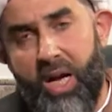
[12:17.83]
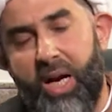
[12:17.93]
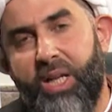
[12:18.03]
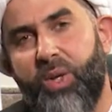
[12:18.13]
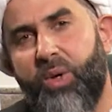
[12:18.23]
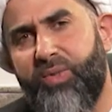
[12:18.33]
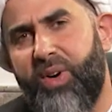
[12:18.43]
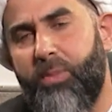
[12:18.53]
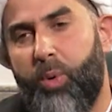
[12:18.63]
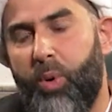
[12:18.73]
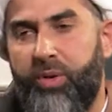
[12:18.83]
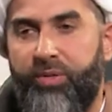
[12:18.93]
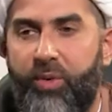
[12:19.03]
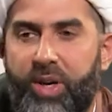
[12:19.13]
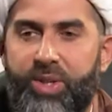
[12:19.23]
And so it's very important
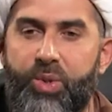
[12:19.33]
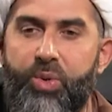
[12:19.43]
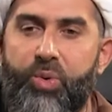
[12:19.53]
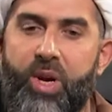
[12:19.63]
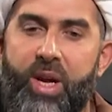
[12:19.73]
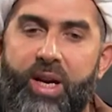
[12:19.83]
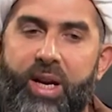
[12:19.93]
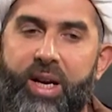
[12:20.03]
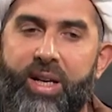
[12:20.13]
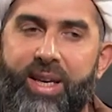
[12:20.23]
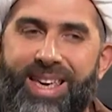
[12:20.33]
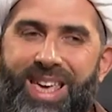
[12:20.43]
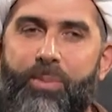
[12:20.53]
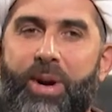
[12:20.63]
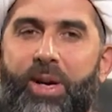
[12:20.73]
for us to
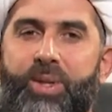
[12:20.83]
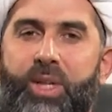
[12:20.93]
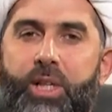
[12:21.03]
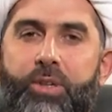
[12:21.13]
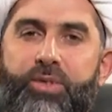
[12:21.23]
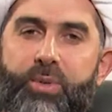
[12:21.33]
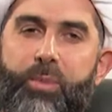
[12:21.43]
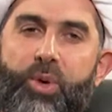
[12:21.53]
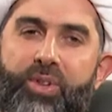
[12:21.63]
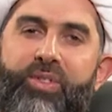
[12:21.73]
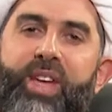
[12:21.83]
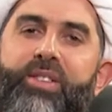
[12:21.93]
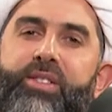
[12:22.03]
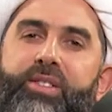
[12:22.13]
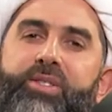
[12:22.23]
keep ourselves
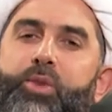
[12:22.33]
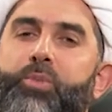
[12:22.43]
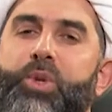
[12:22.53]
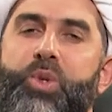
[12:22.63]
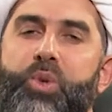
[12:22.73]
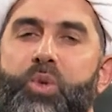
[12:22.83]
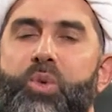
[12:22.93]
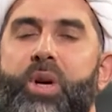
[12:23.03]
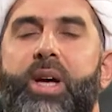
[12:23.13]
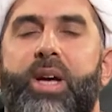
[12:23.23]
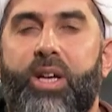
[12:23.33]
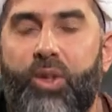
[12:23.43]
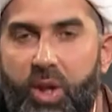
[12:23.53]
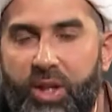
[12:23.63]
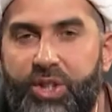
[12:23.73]
motivated to pursue
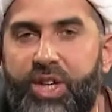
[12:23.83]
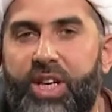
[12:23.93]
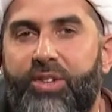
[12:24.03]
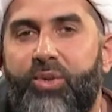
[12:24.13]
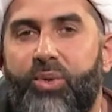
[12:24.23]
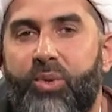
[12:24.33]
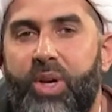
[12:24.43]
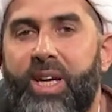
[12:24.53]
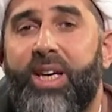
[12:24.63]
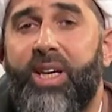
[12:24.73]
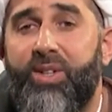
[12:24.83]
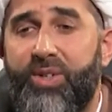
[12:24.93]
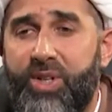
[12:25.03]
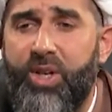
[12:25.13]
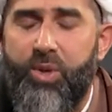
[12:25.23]
knowledge and to
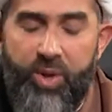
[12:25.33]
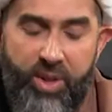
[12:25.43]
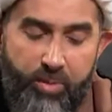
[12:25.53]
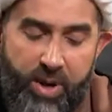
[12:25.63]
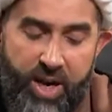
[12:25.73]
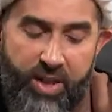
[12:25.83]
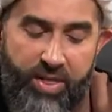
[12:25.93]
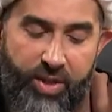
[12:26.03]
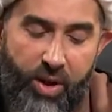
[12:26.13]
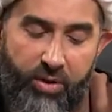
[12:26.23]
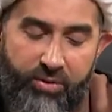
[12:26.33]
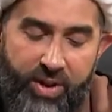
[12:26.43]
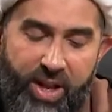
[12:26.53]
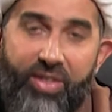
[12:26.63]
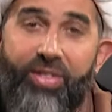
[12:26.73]
continue in the path of
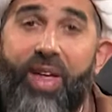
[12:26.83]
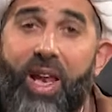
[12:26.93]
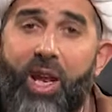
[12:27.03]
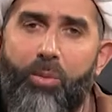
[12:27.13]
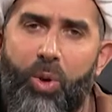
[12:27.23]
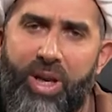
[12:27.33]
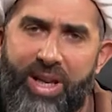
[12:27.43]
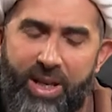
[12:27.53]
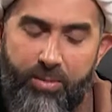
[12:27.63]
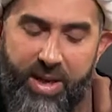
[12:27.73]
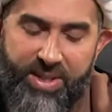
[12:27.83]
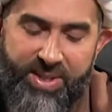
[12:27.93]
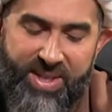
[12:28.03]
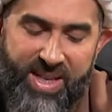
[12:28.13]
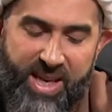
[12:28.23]
talabul ilm and
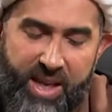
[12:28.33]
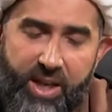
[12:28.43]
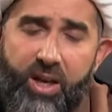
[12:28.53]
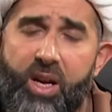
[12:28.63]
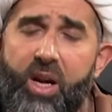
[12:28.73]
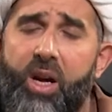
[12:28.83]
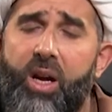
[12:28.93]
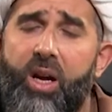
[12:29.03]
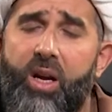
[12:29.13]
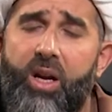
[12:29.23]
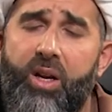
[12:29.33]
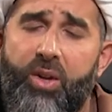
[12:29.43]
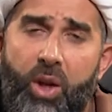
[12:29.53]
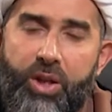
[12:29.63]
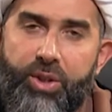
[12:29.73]
seeking
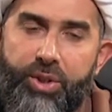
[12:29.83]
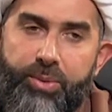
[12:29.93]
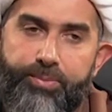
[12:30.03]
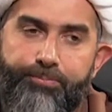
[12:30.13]
knowledge.